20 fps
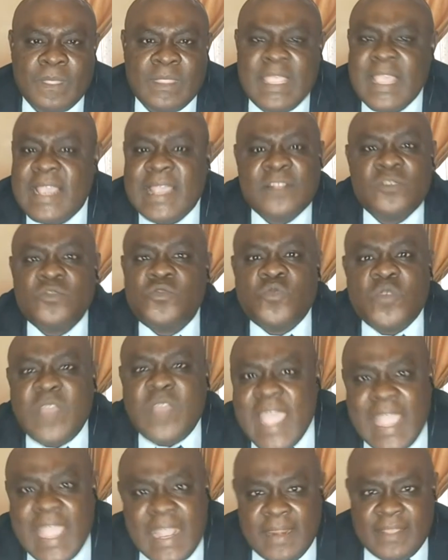They can do
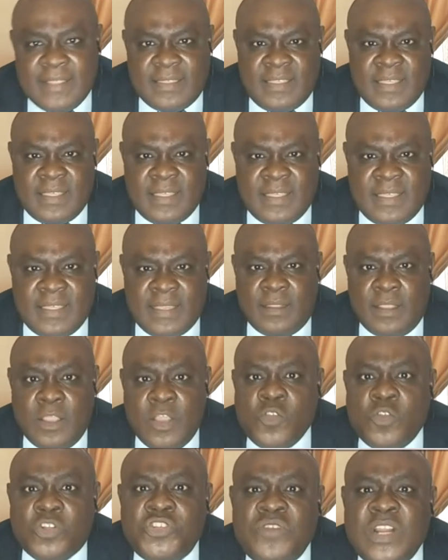anything.
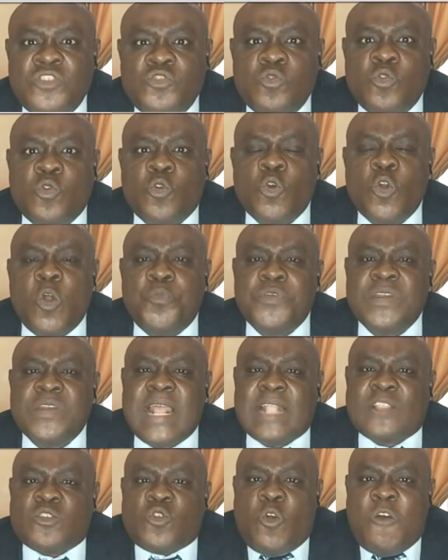Your children should grow up with
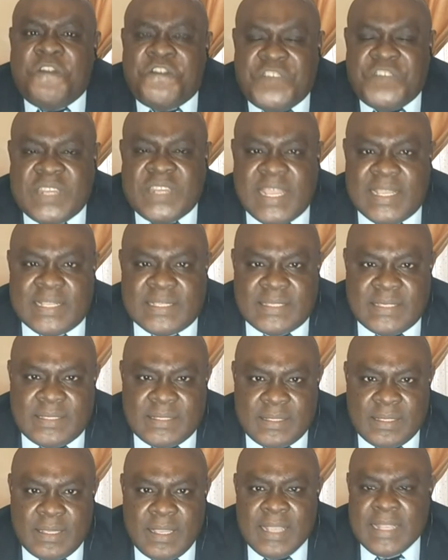that
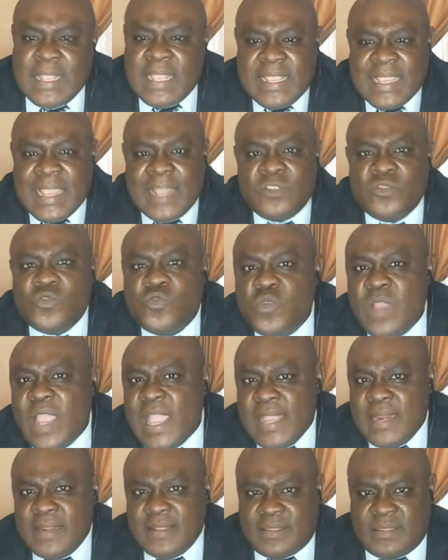confidence and they can do
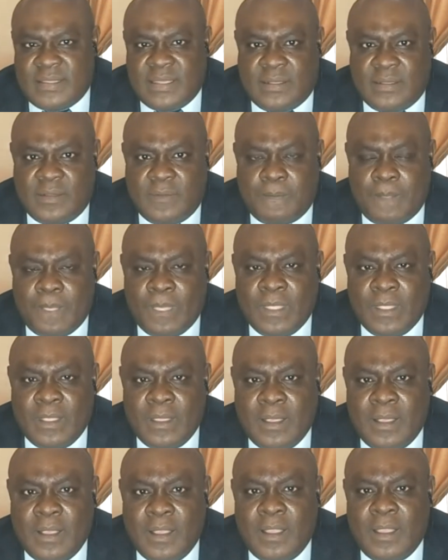anything.
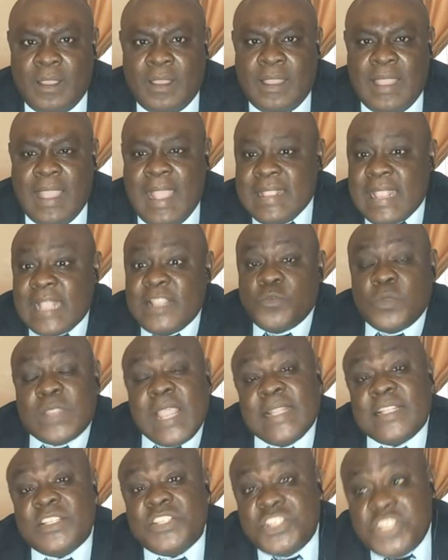And that is what
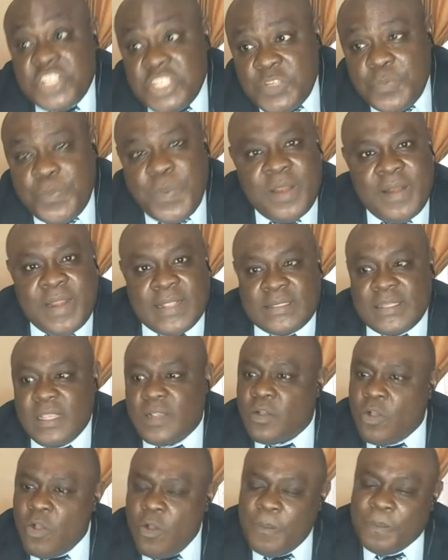I teach parents. Say,
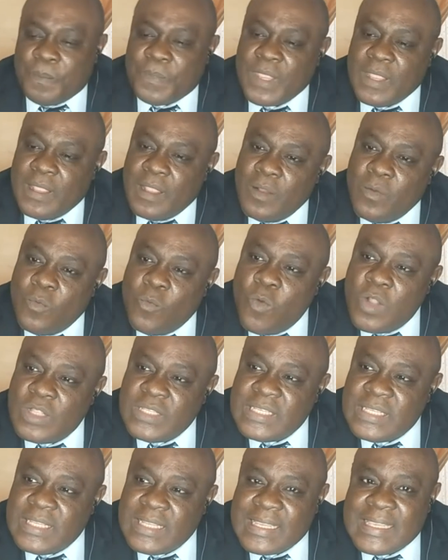come,
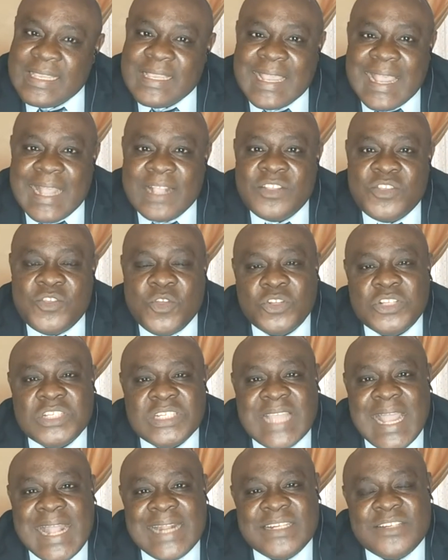what can your
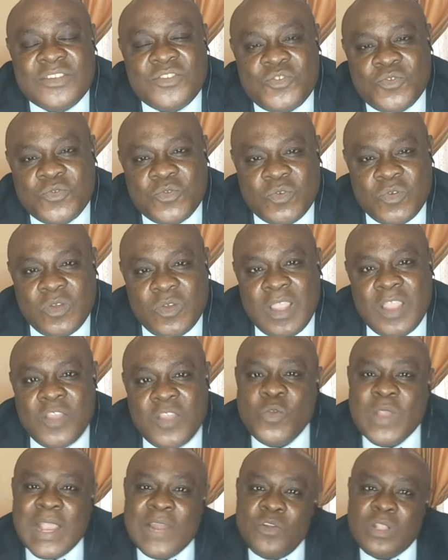child do?
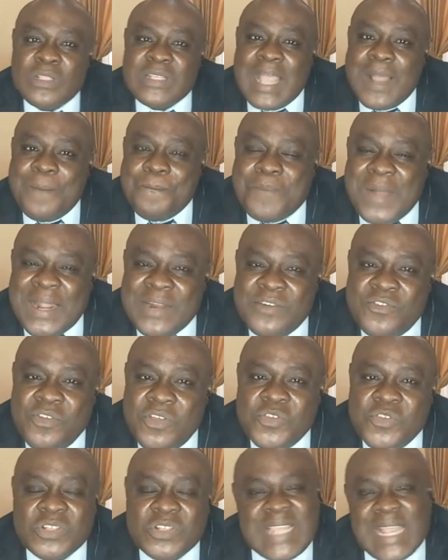You cannot
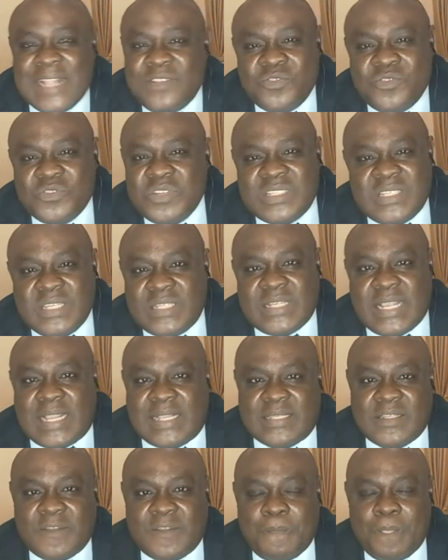abandon your child to the
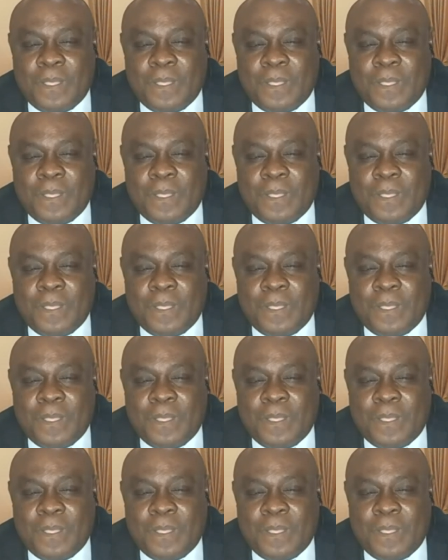teachers.